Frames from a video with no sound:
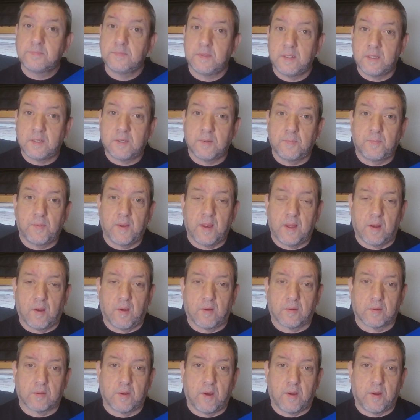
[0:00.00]
You could play
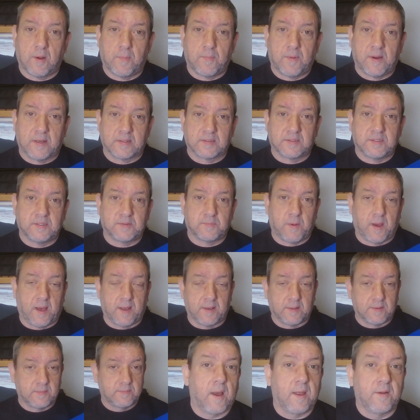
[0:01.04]
along on a practice
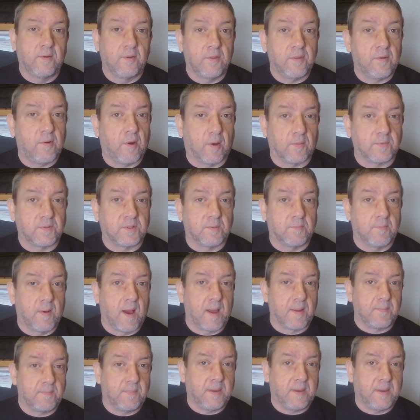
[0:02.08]
pad. Another option might